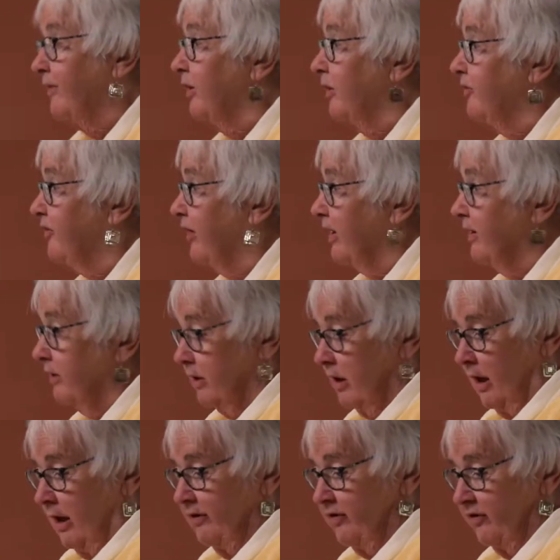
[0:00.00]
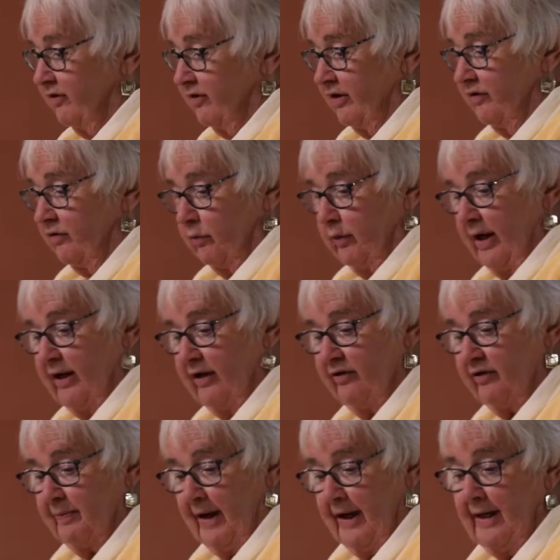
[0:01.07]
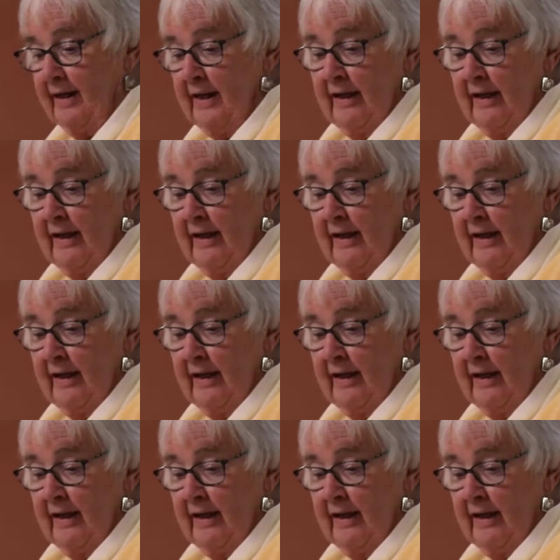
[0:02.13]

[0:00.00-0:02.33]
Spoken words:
their gender consciousness raised by